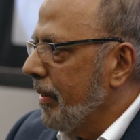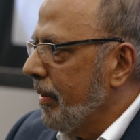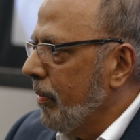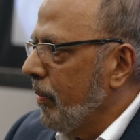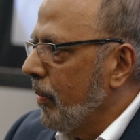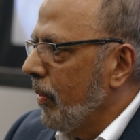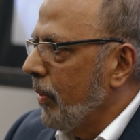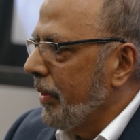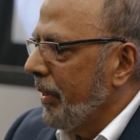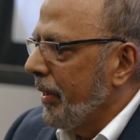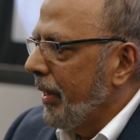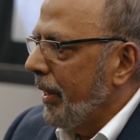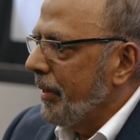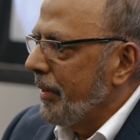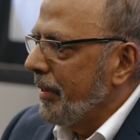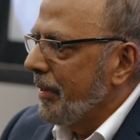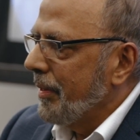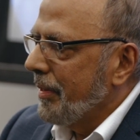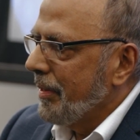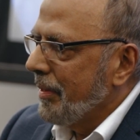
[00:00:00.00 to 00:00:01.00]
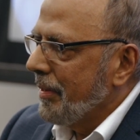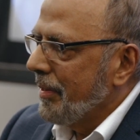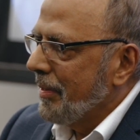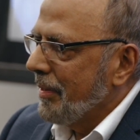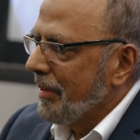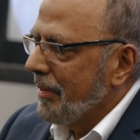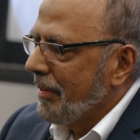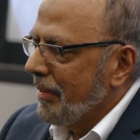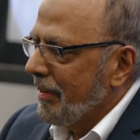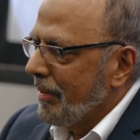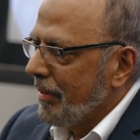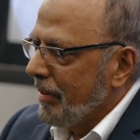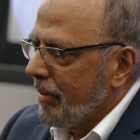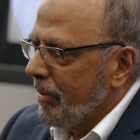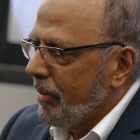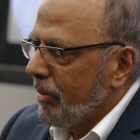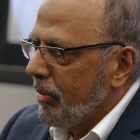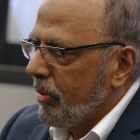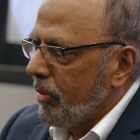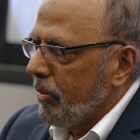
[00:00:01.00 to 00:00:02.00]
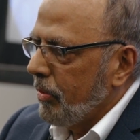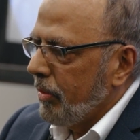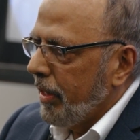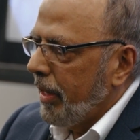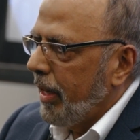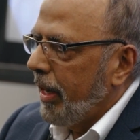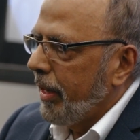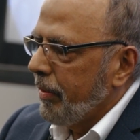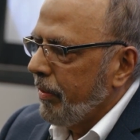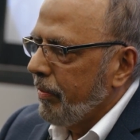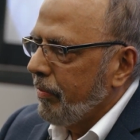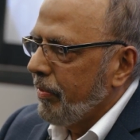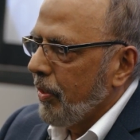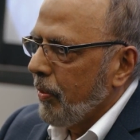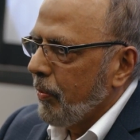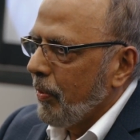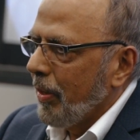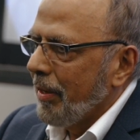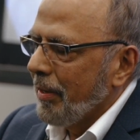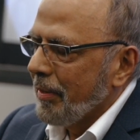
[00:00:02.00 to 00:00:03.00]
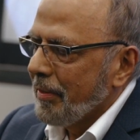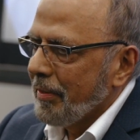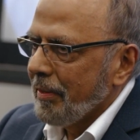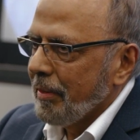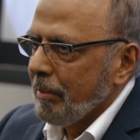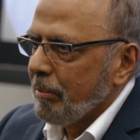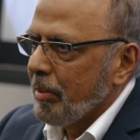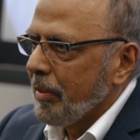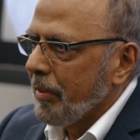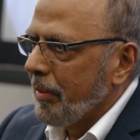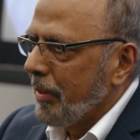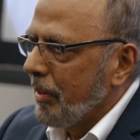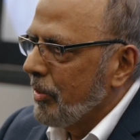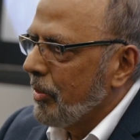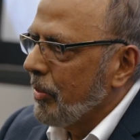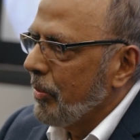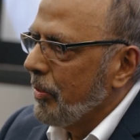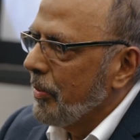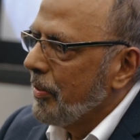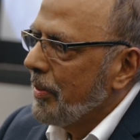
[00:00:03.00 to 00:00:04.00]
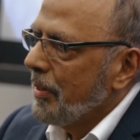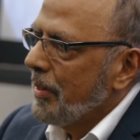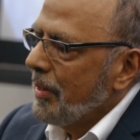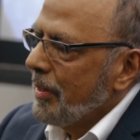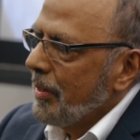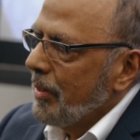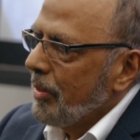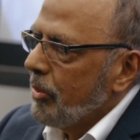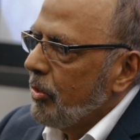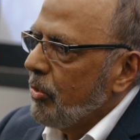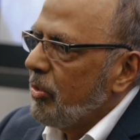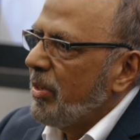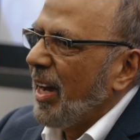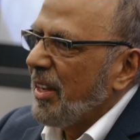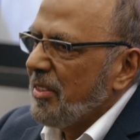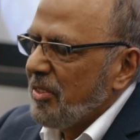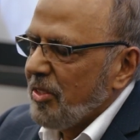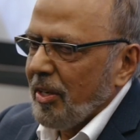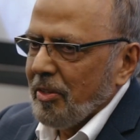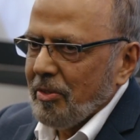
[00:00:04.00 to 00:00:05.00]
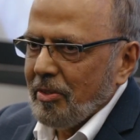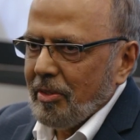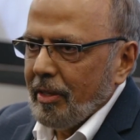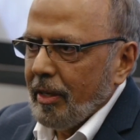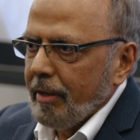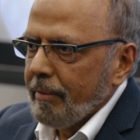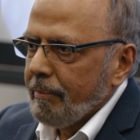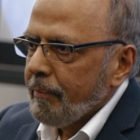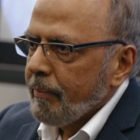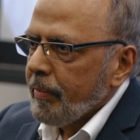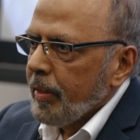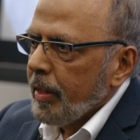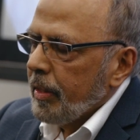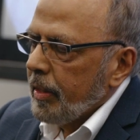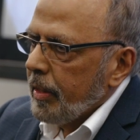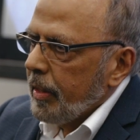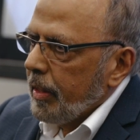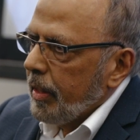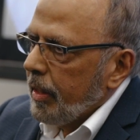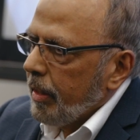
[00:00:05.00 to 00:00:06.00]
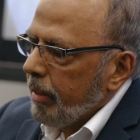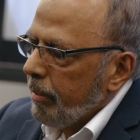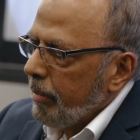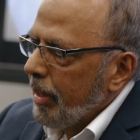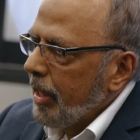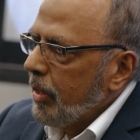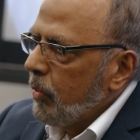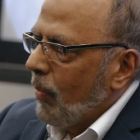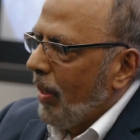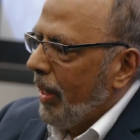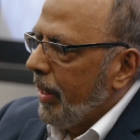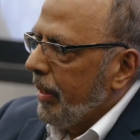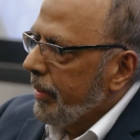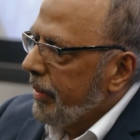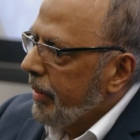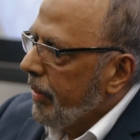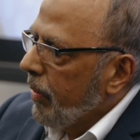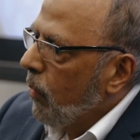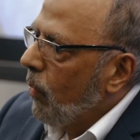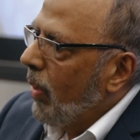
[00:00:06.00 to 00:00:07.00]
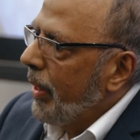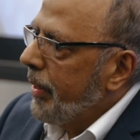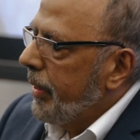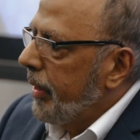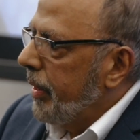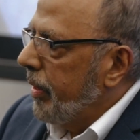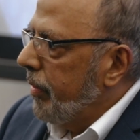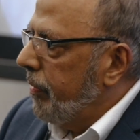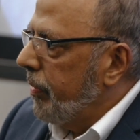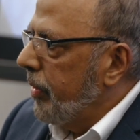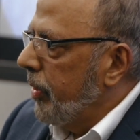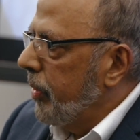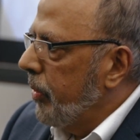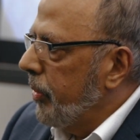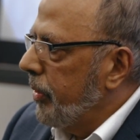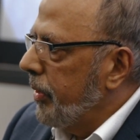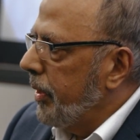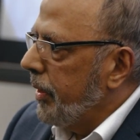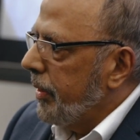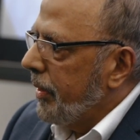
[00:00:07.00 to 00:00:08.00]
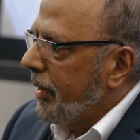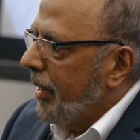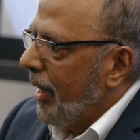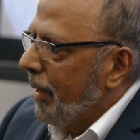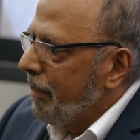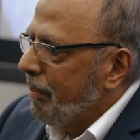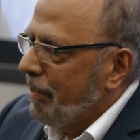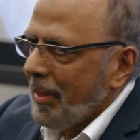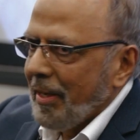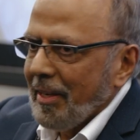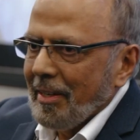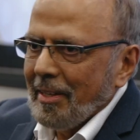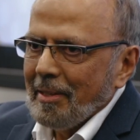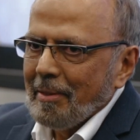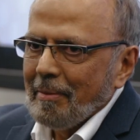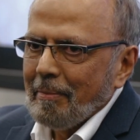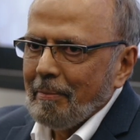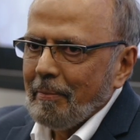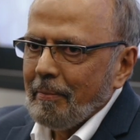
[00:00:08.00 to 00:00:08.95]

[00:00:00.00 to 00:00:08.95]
will get to the heart of your ability to digest that. Meanwhile, what if you did not pay?